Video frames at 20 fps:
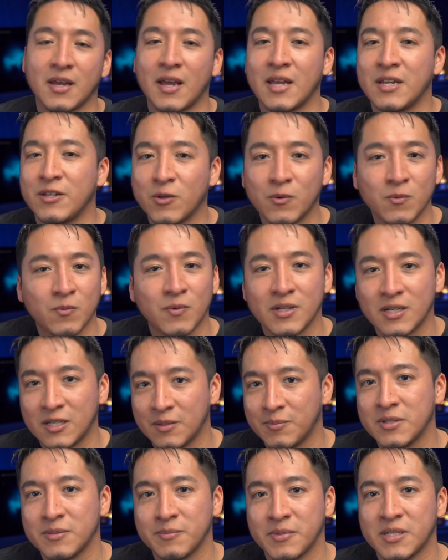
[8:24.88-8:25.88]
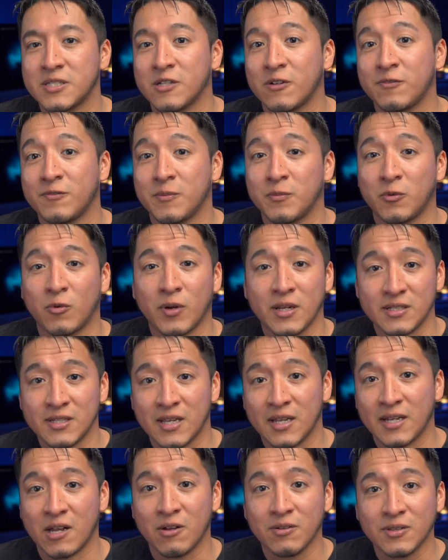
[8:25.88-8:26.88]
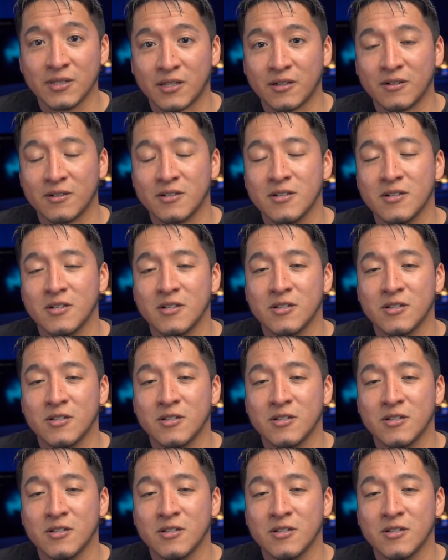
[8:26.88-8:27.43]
I don't wanna limit myself from great tech out there.